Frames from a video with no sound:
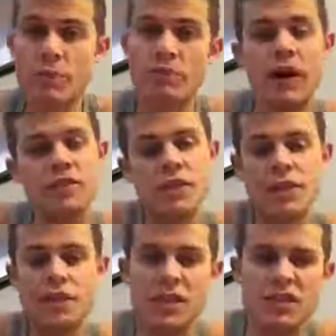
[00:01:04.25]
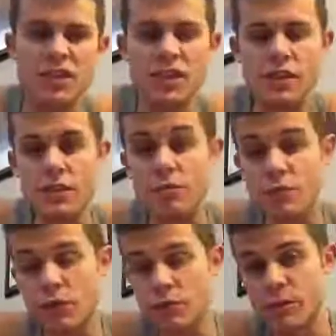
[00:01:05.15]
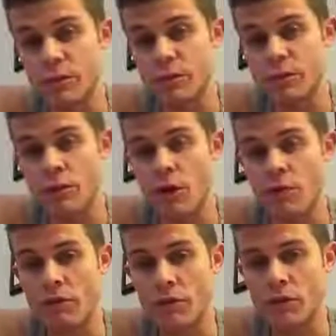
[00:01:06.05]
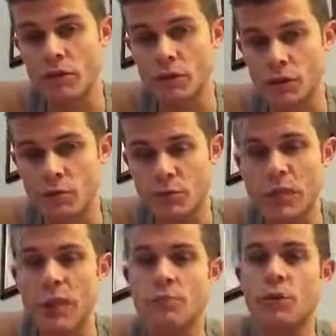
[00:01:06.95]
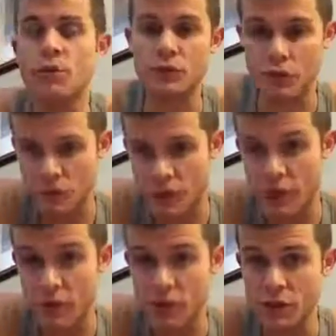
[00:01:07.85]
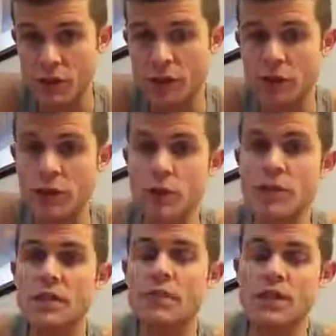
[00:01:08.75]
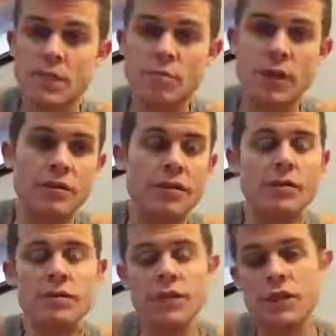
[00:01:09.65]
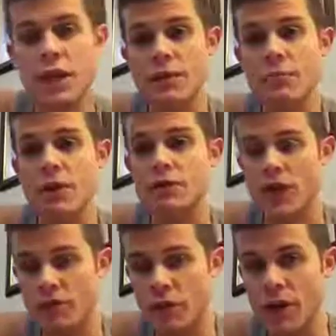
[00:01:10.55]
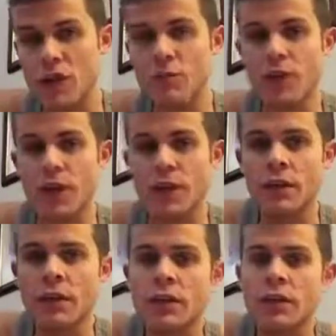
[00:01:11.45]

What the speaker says: maybe 5 or 6 inches improvement on my vertical jump, but the results never stuck. They always seemed to disappear as soon as I changed my training regime again.